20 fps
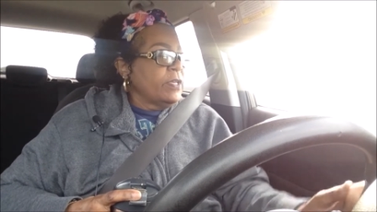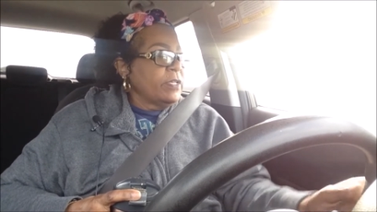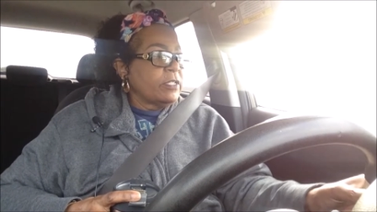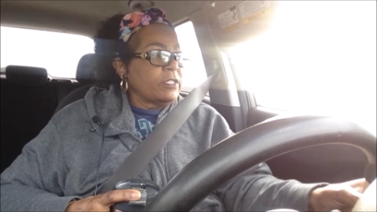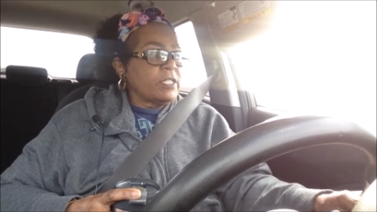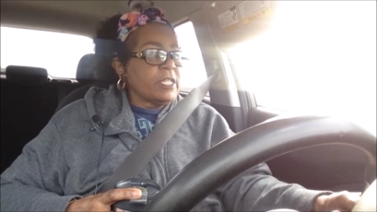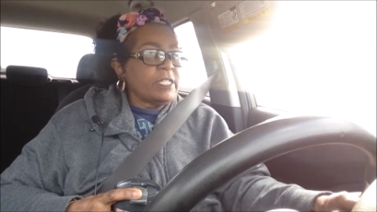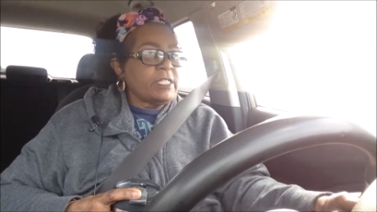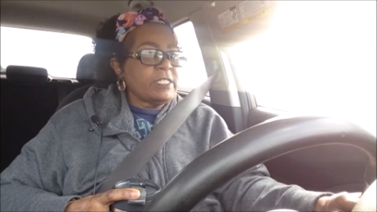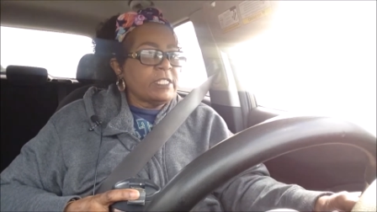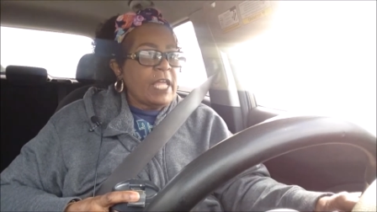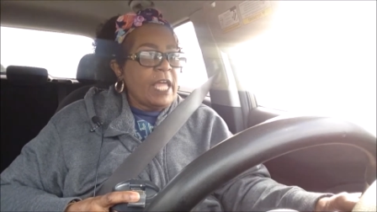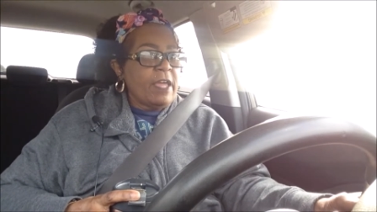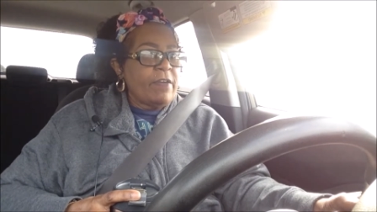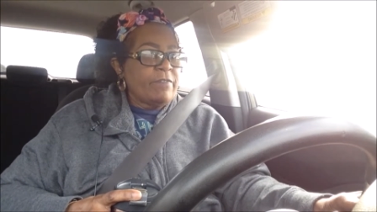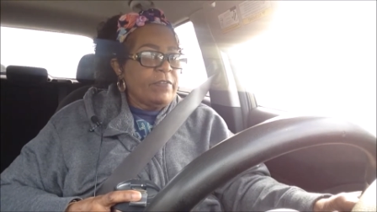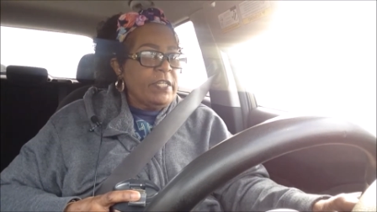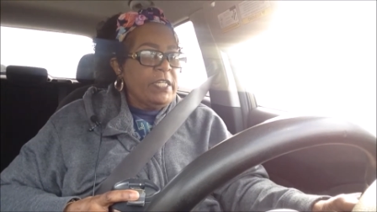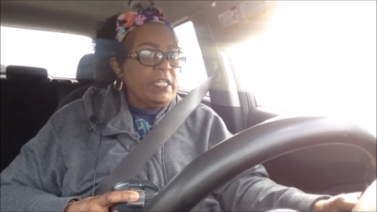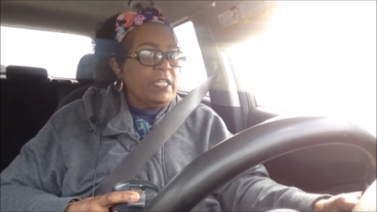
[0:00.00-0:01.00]
Since day
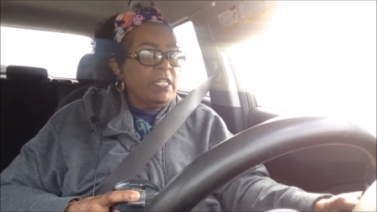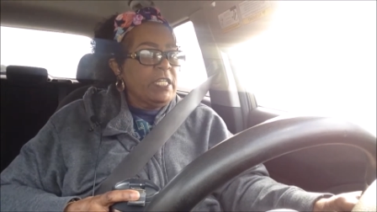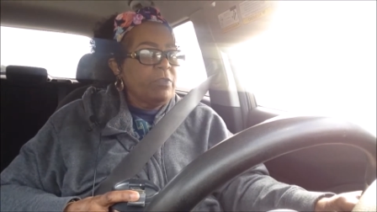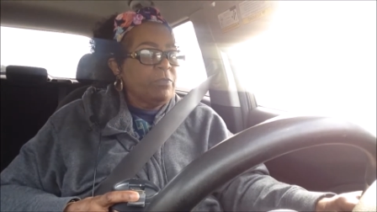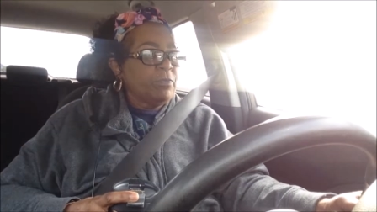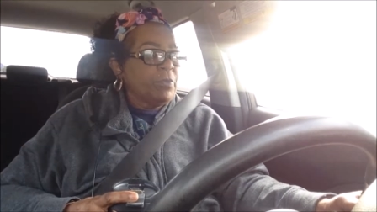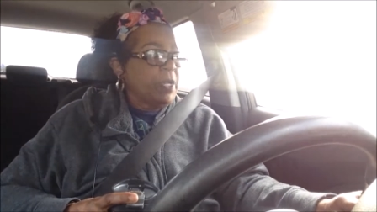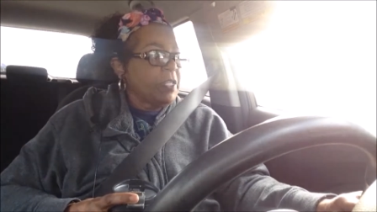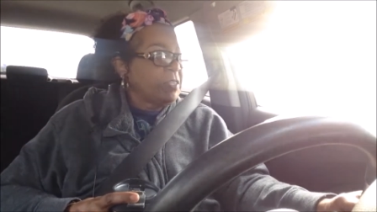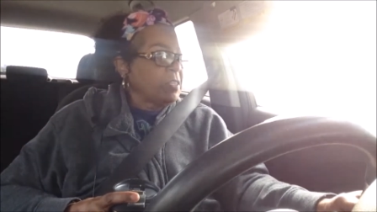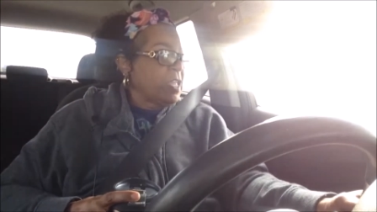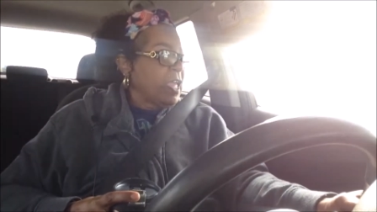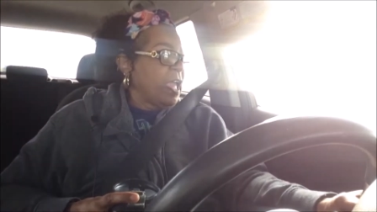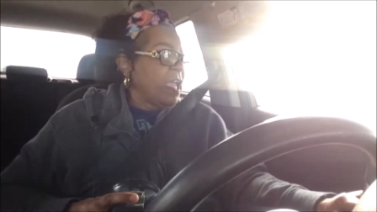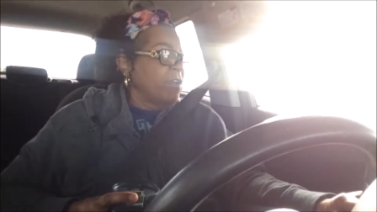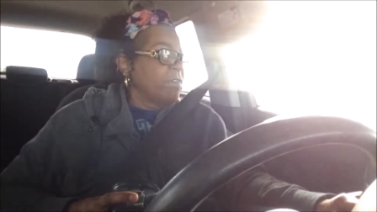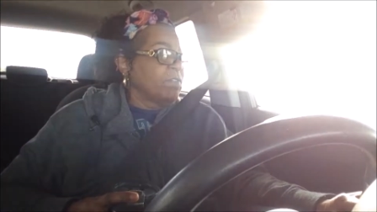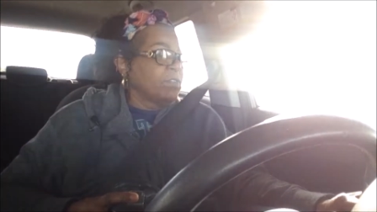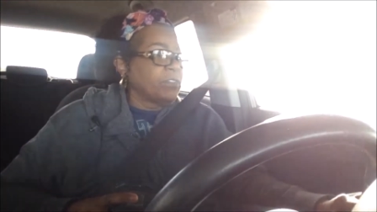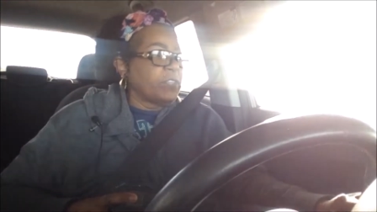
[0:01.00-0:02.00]
of eating
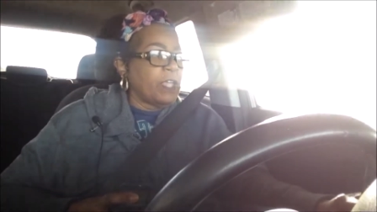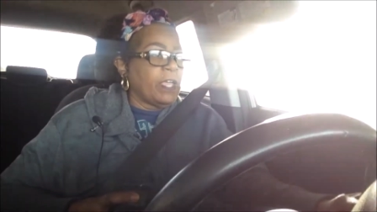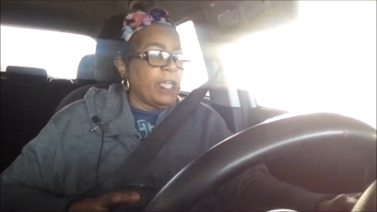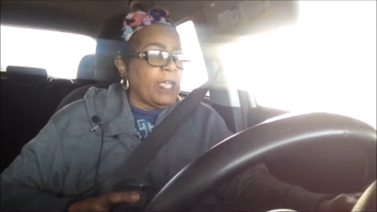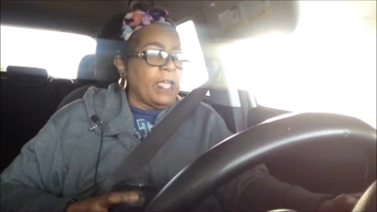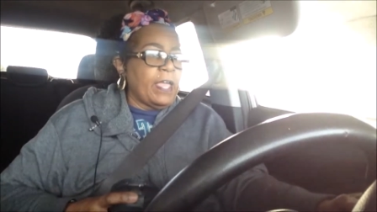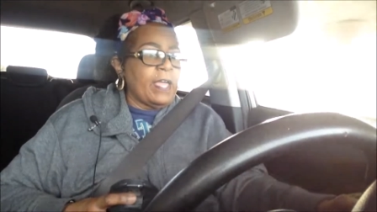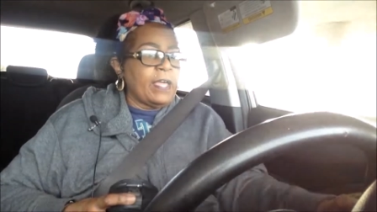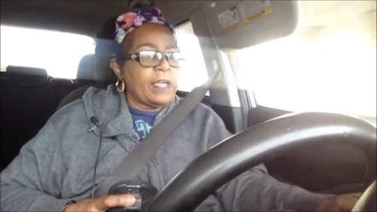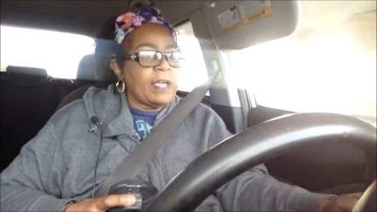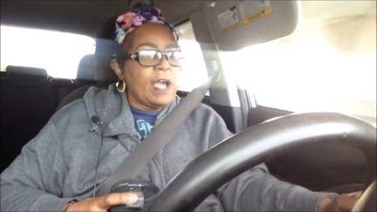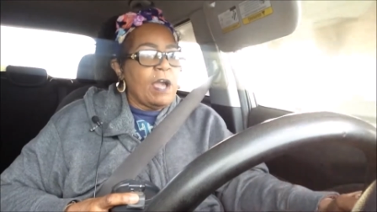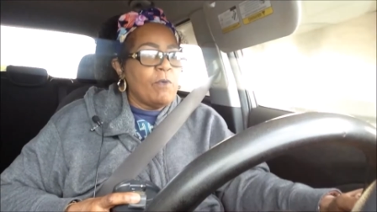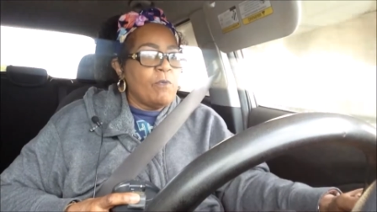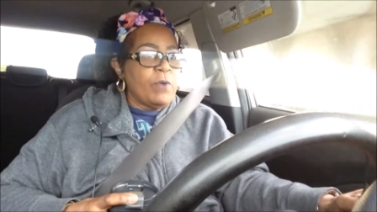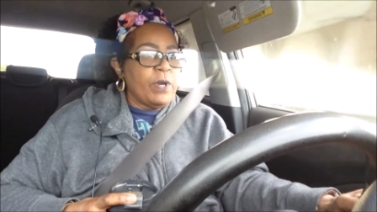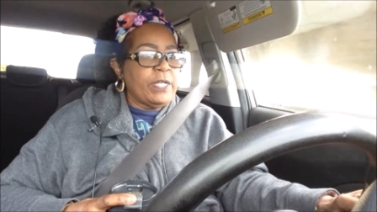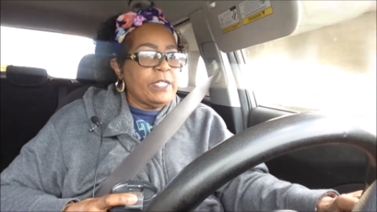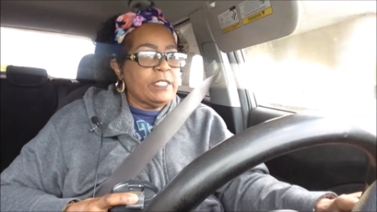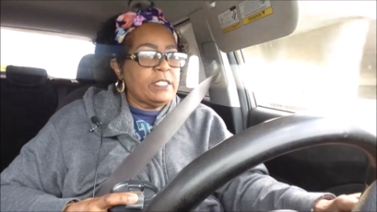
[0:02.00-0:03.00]
whatever the heck I
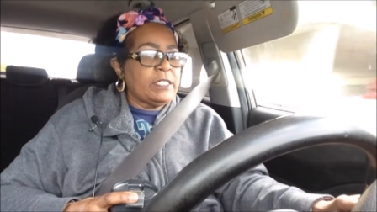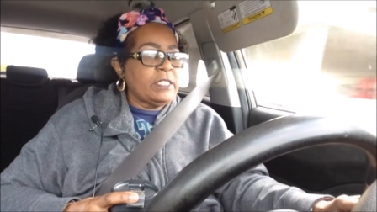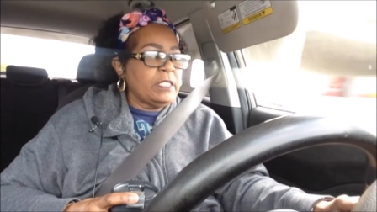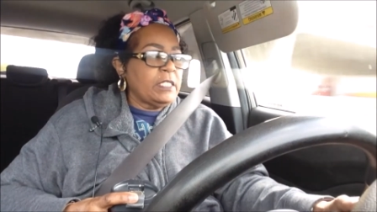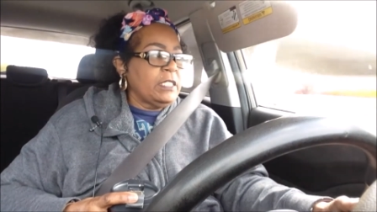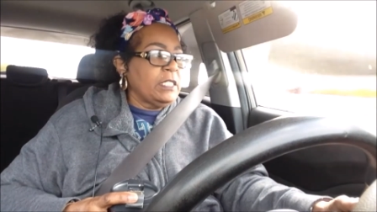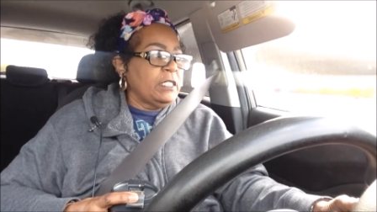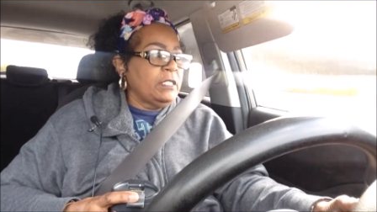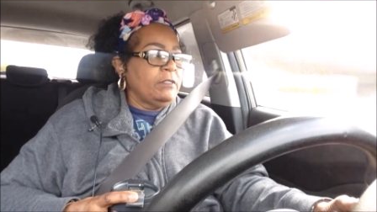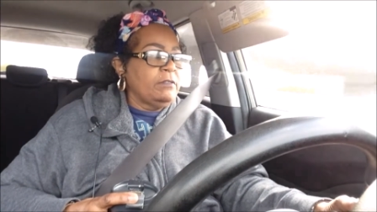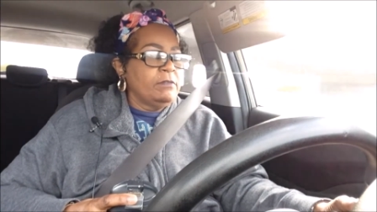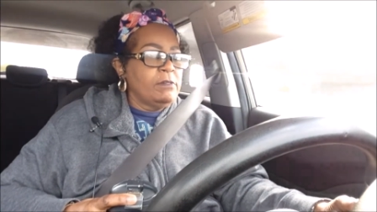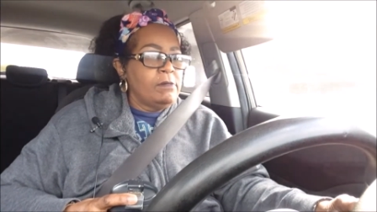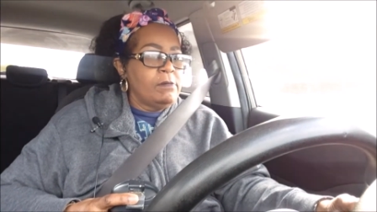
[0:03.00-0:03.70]
wanted to eat.